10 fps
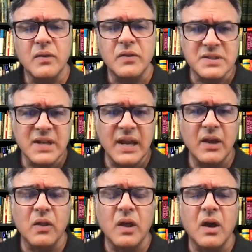the
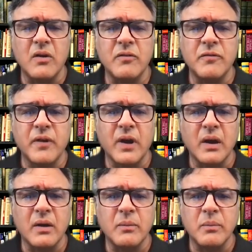sale
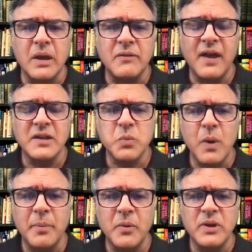of advanced
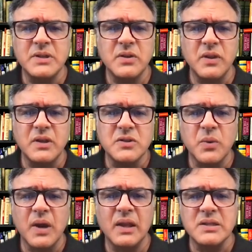weaponry to the
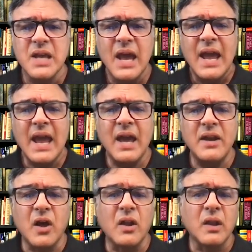Israelis.
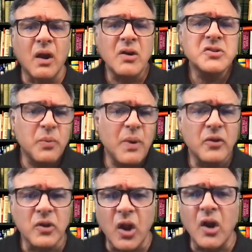And a
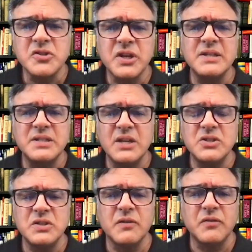rather large
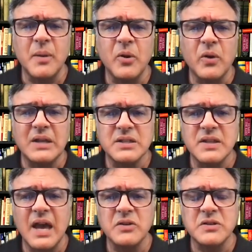contingent of Democrats in
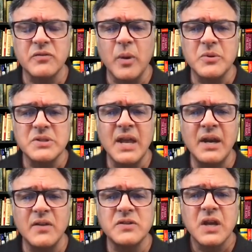the House of
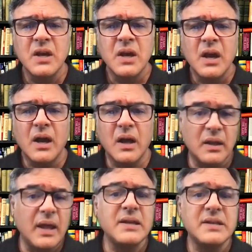Representatives
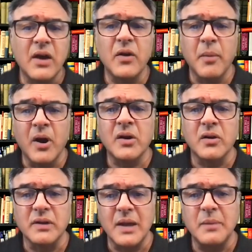laying down a
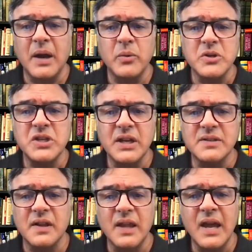marker, led by Rashida
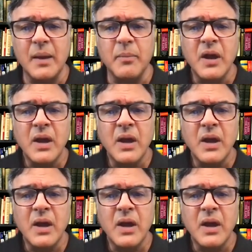Tlaib.